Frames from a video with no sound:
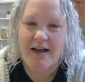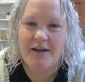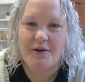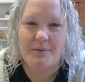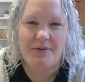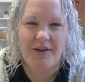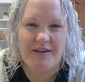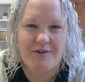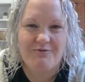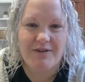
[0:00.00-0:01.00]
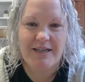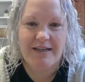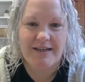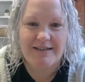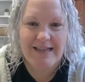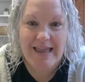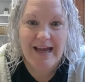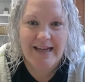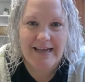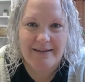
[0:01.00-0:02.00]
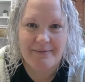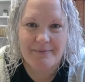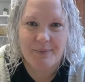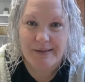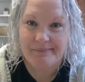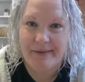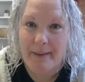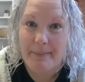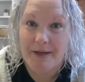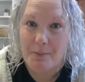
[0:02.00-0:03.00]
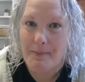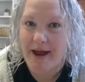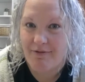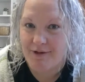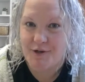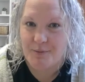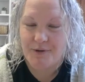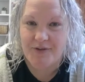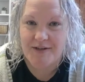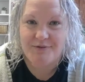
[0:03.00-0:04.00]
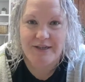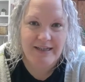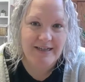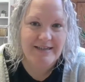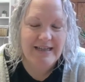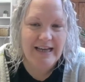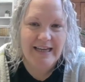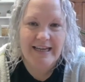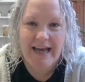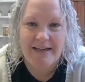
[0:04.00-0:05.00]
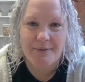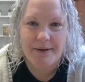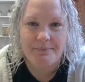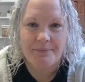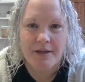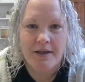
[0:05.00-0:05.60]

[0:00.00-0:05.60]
I hope you've had a really nice lie-in. Well, I bet your parents hope you've had a really nice lie-in anyway.